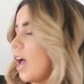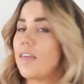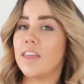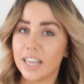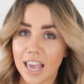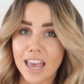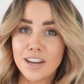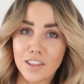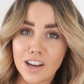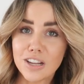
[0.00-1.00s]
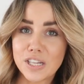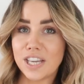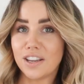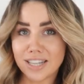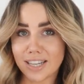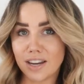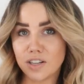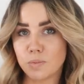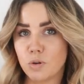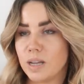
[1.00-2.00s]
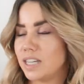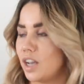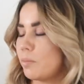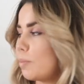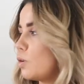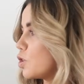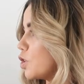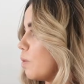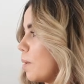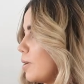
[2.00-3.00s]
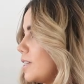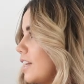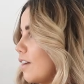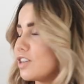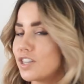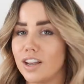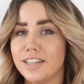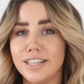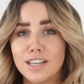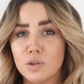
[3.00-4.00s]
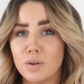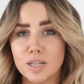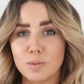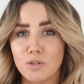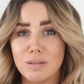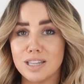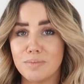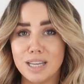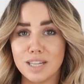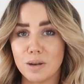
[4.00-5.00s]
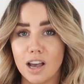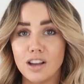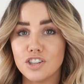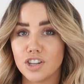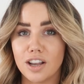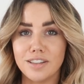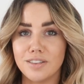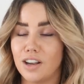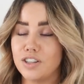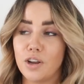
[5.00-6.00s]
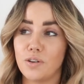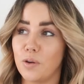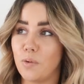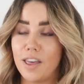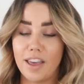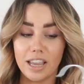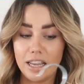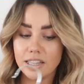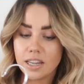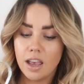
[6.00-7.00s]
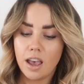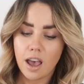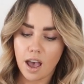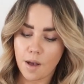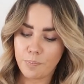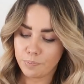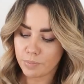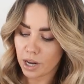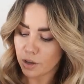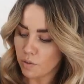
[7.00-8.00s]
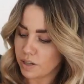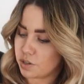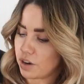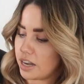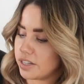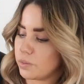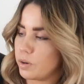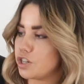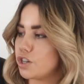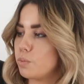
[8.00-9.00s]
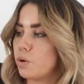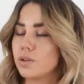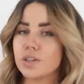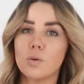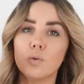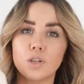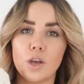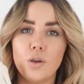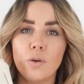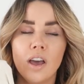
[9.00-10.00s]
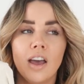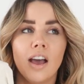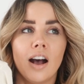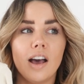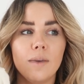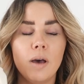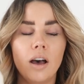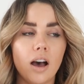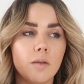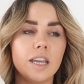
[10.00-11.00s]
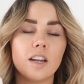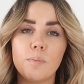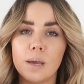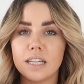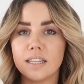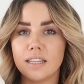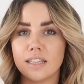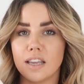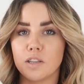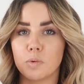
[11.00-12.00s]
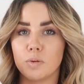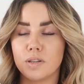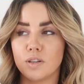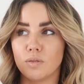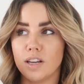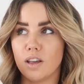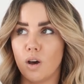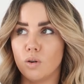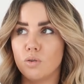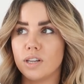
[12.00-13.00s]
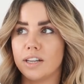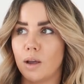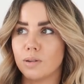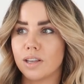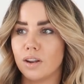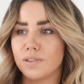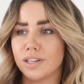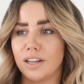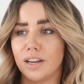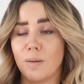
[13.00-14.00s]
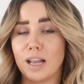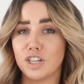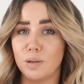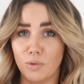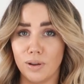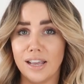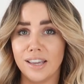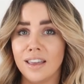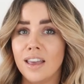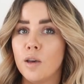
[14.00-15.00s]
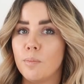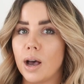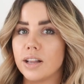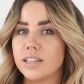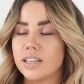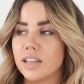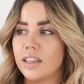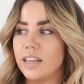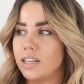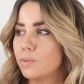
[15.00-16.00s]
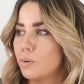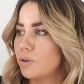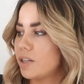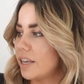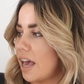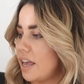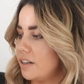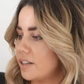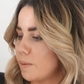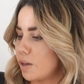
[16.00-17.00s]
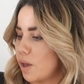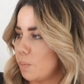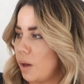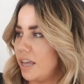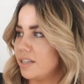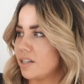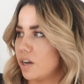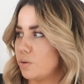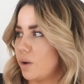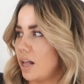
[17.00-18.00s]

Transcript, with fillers: And then again, the last thing I did get in a small medium. I'm not sure why Pretty Lavish sizing is always small, medium, medium, large. I, I don't know why that is, um, but I got this dress, which was also, I, I mean, I picked these things when it was still really cold, and now it's kind of sunny and I'm actually boiling. But this was, again, something I could wear inside or